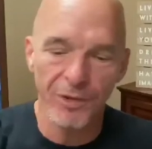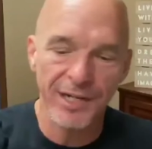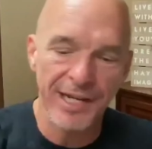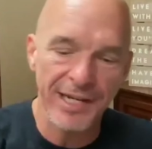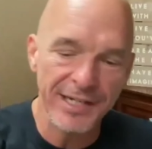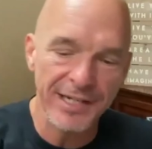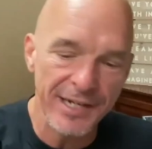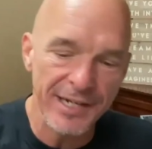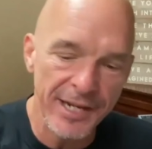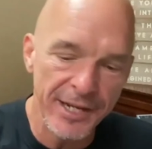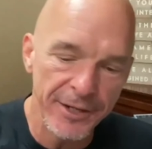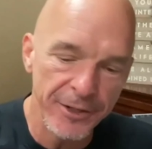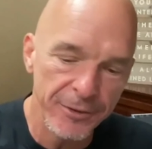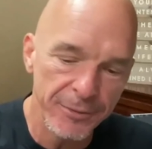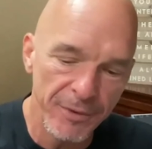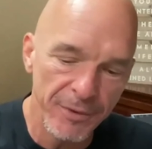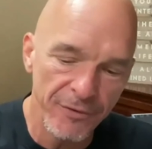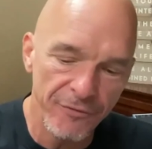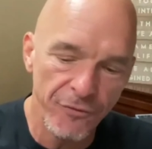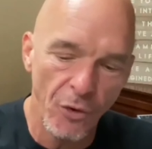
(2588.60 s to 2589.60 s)
we need to
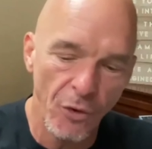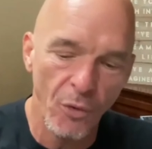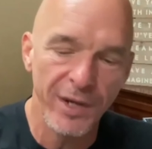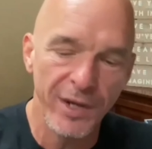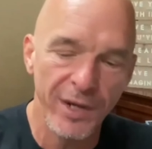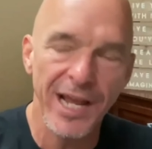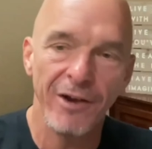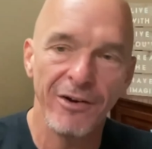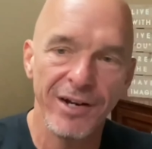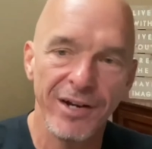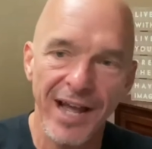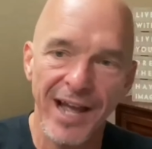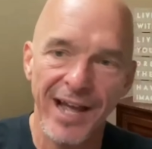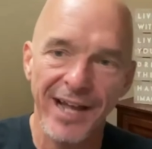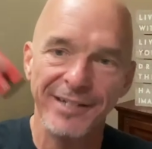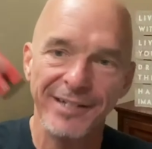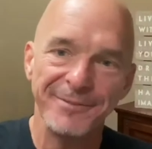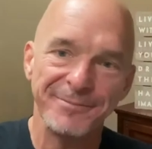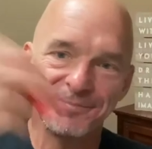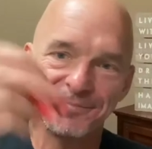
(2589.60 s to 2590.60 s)
do before we go
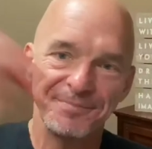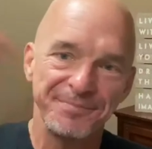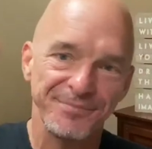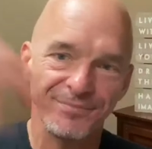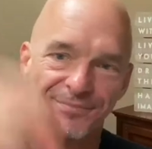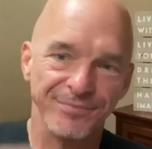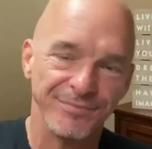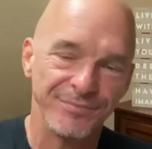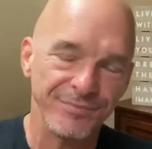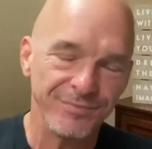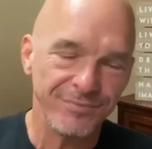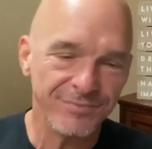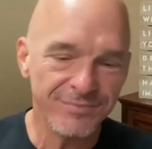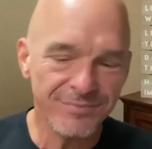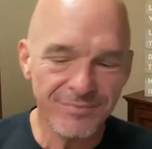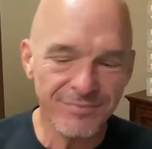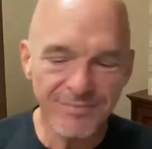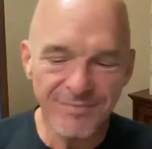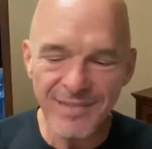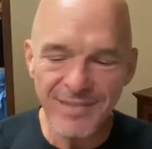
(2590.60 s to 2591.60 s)
today
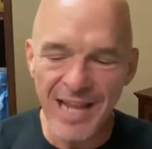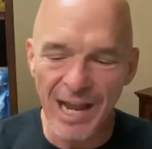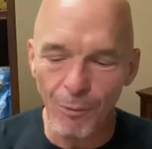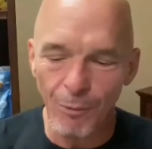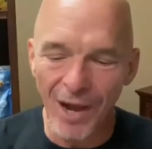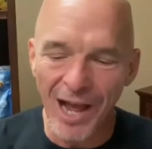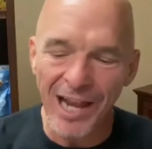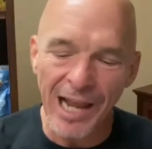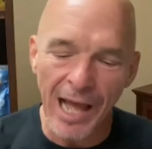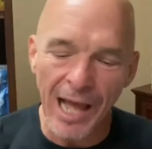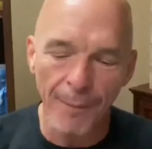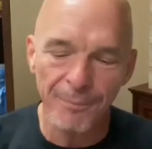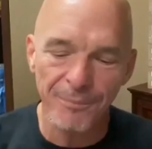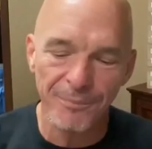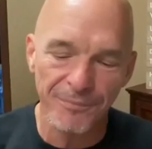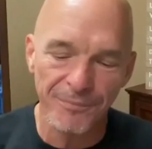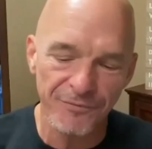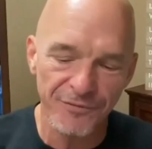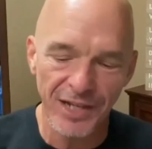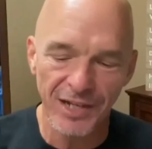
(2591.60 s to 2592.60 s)
while
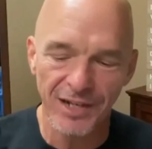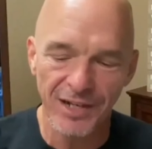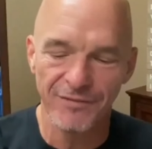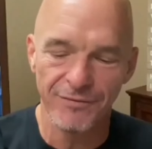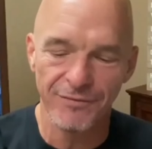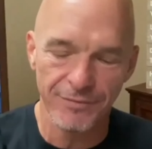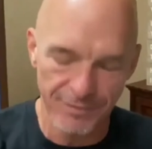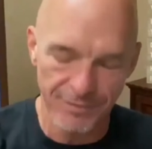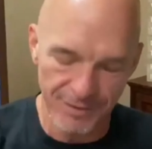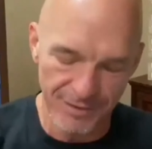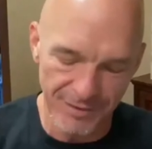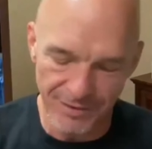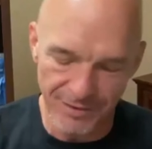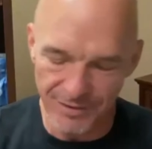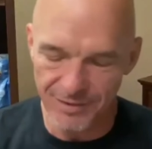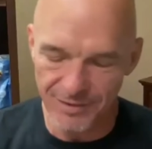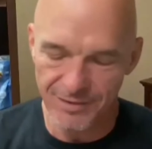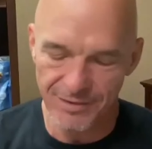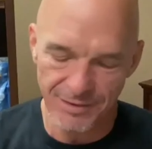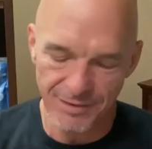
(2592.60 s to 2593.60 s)
I'm feeling
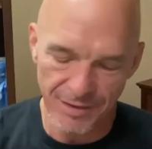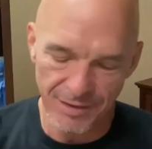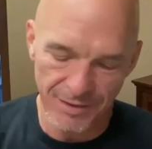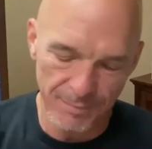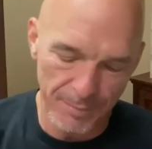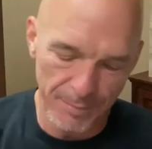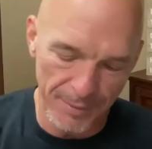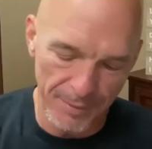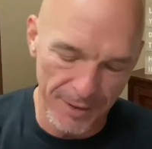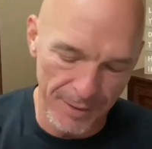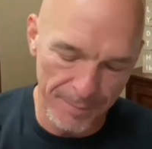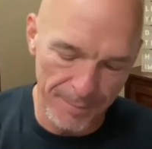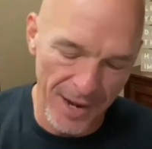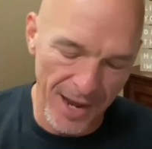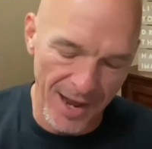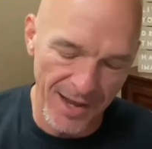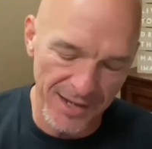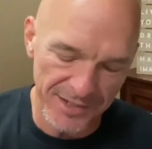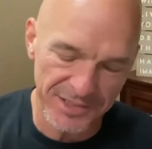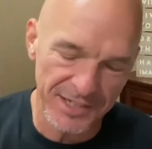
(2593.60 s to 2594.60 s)

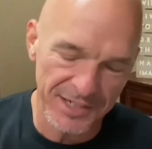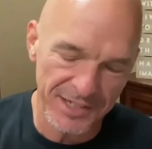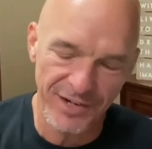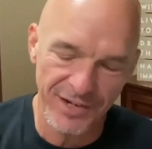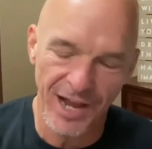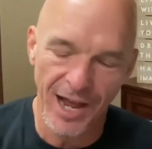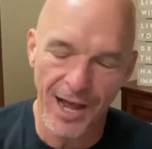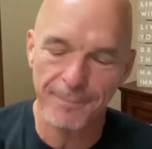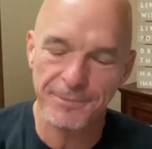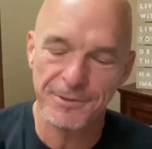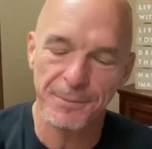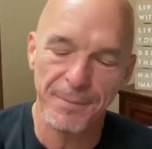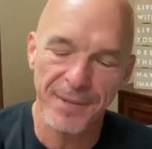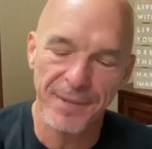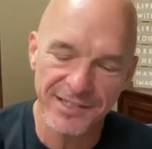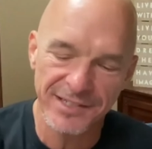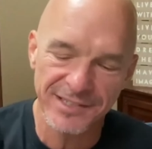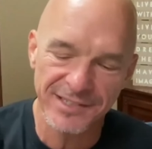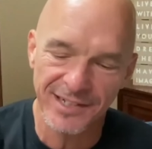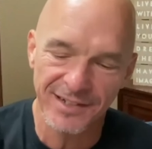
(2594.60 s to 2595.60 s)
positive and
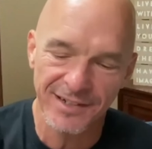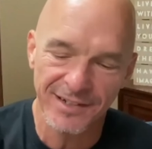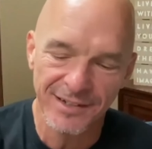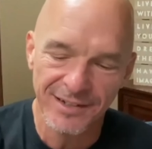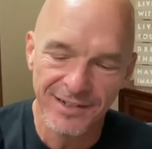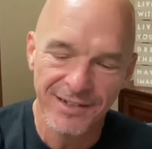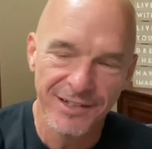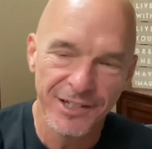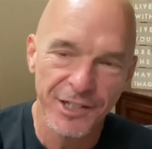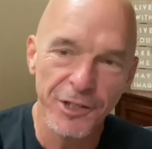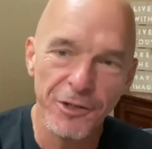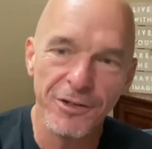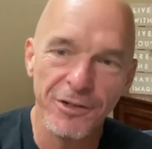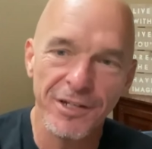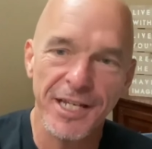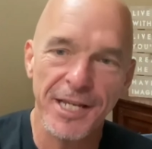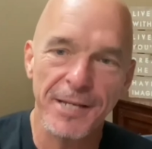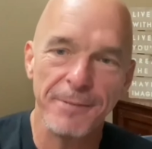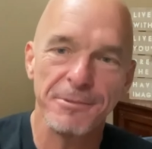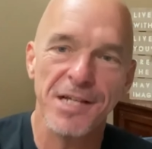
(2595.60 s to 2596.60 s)
optimistic, you can
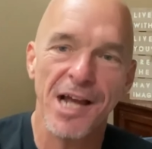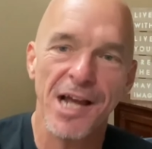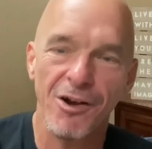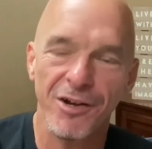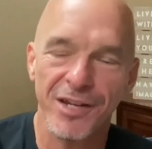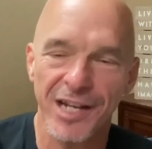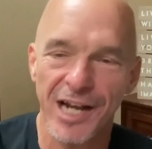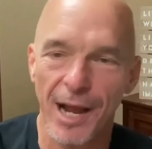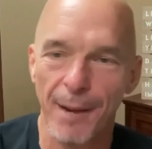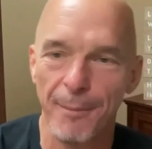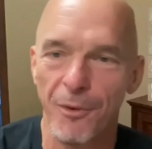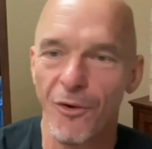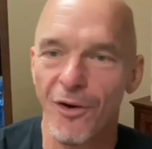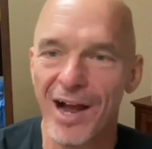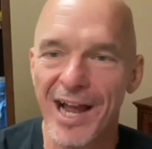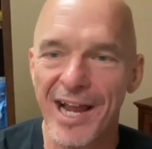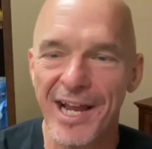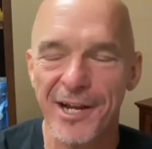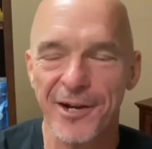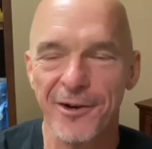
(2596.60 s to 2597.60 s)
keep talking. I'm going
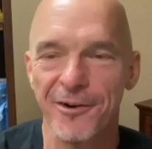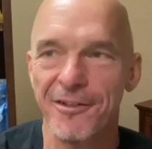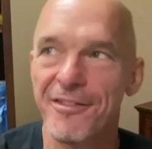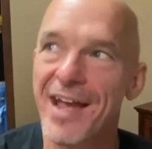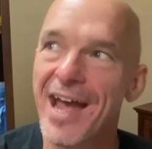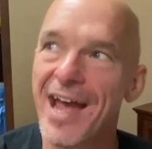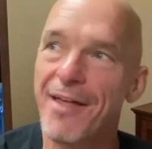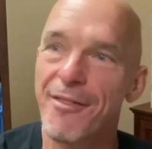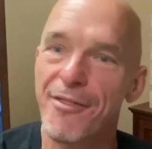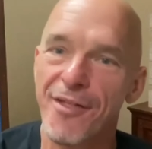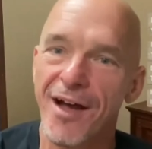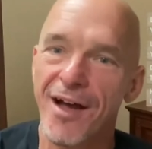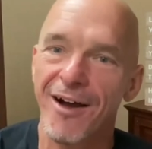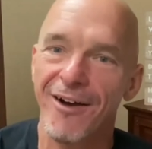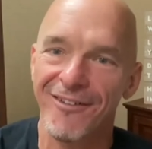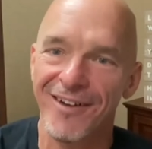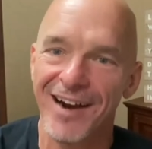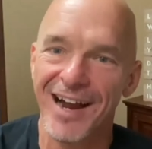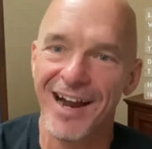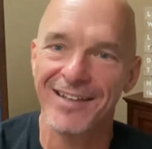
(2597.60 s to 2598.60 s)
to anchor to that
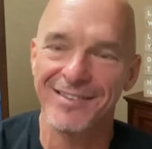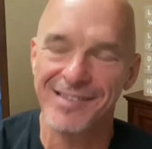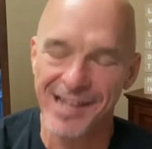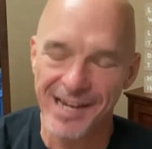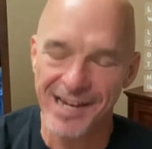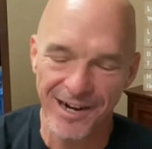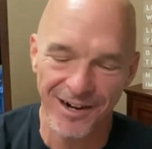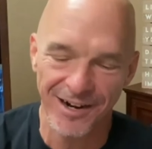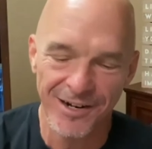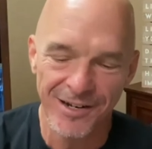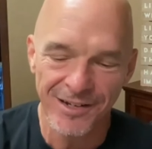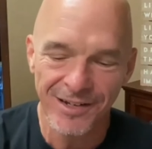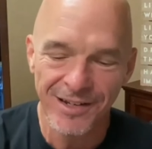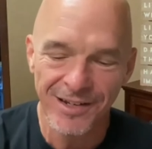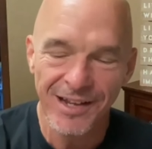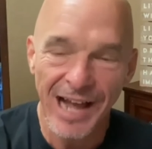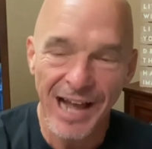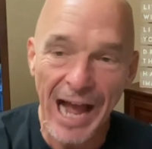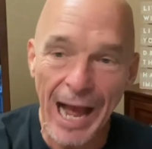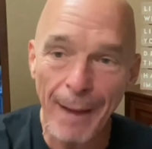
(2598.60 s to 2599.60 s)
thought right there.
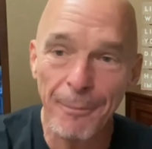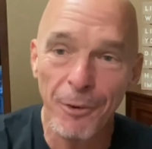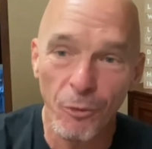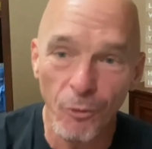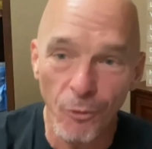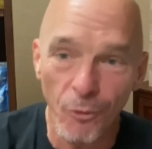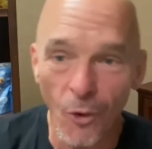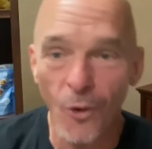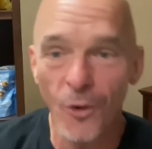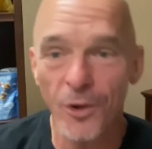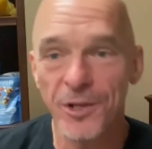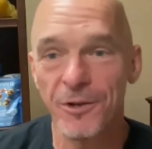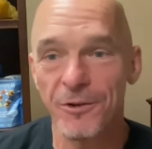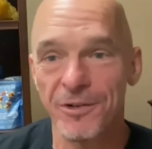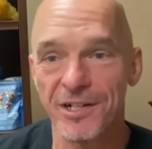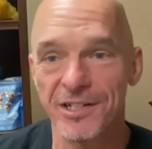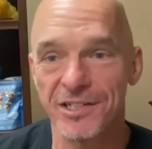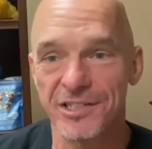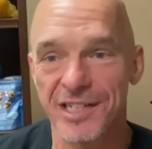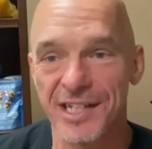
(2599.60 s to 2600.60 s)
I'm a royal
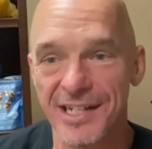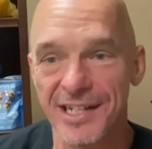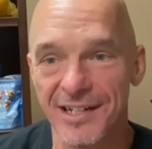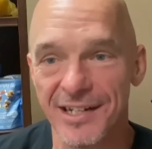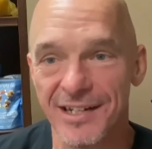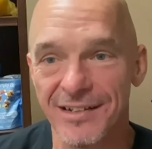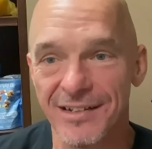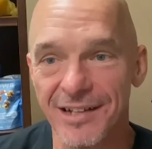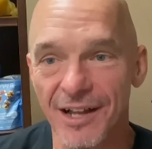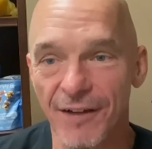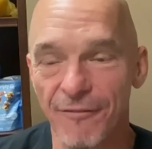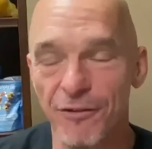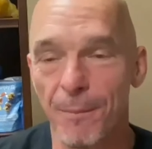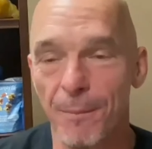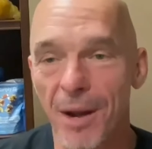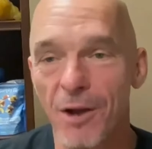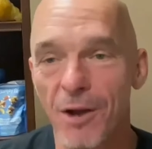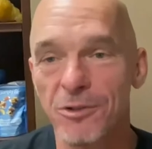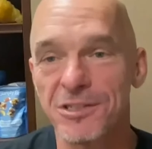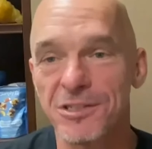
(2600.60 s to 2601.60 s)
descendant of the
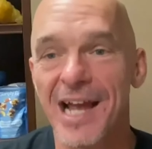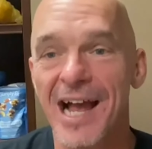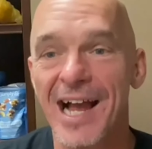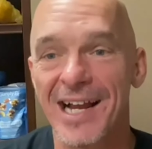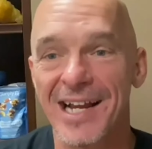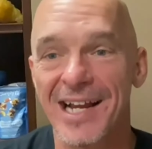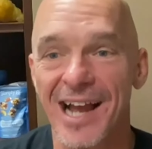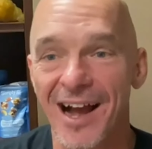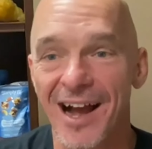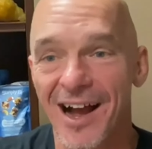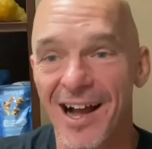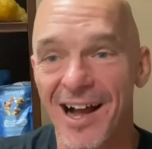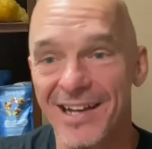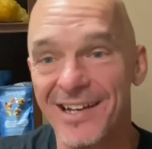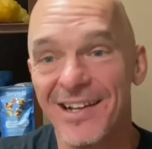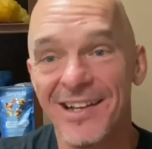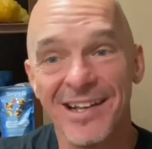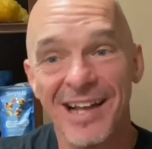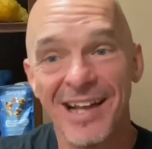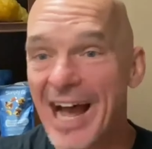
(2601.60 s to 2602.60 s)
Most High
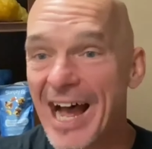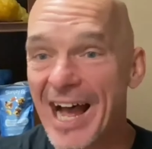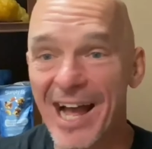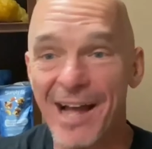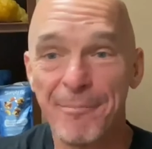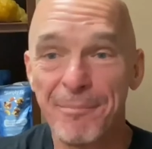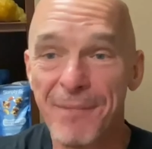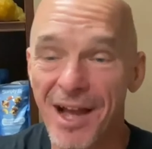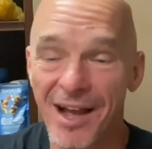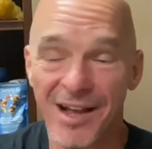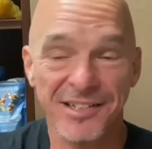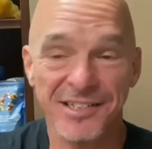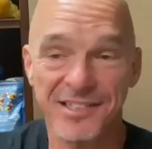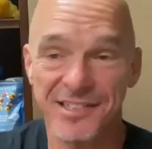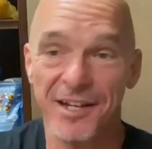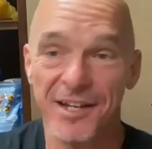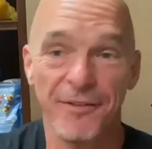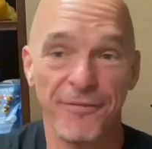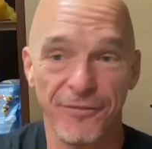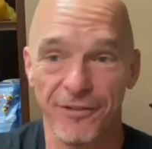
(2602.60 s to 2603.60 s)
God. I'm not
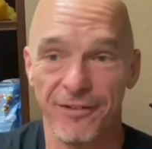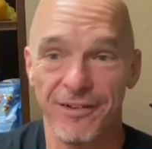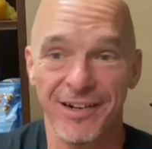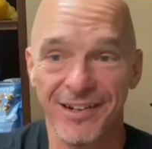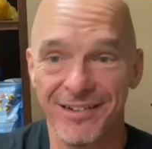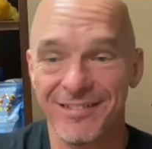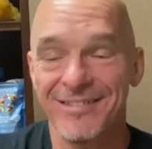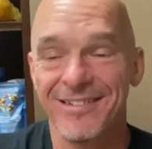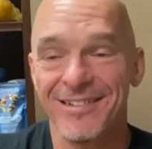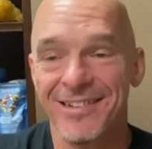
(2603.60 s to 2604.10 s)
suffering.